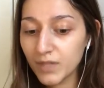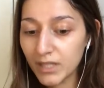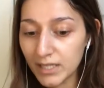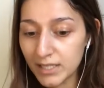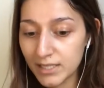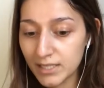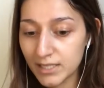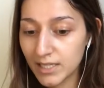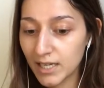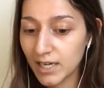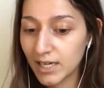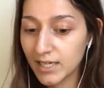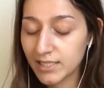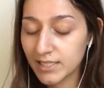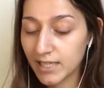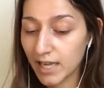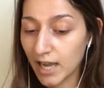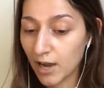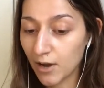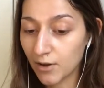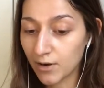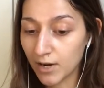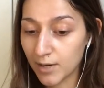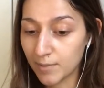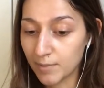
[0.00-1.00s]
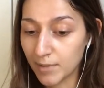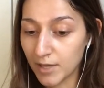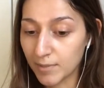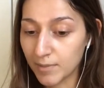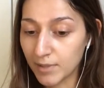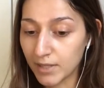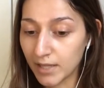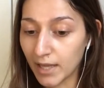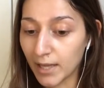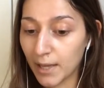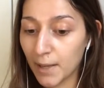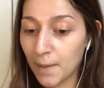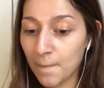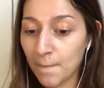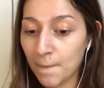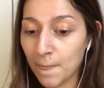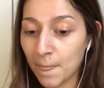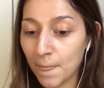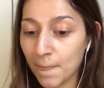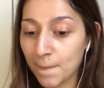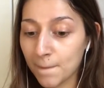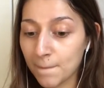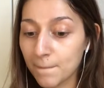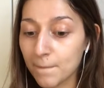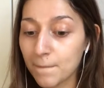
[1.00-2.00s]
sitting down and maybe like
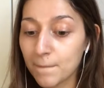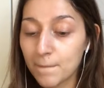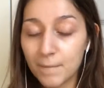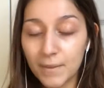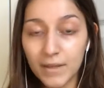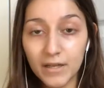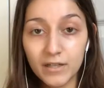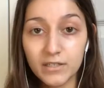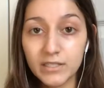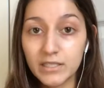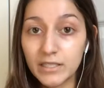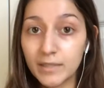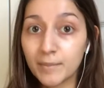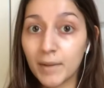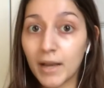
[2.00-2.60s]
building